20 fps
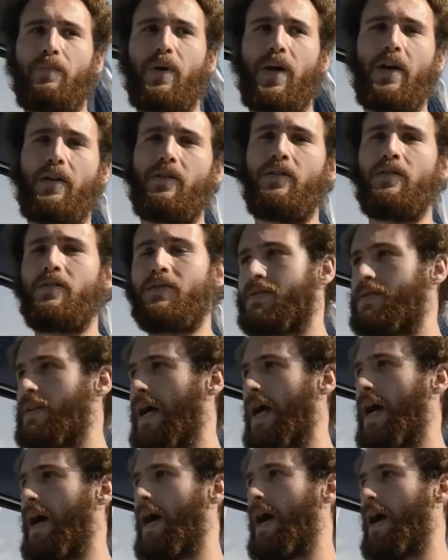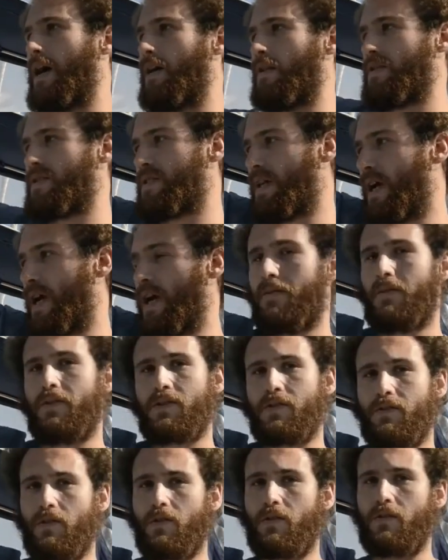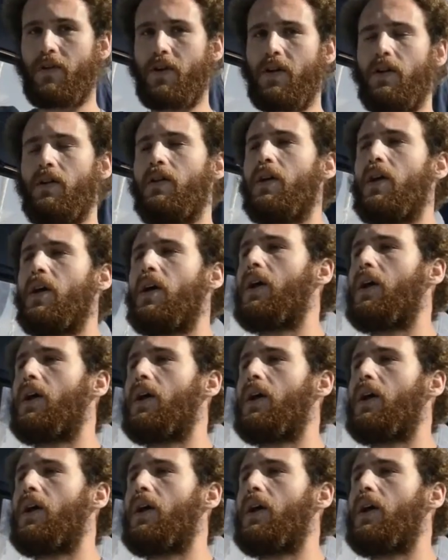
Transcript: the panels outside the stern rail.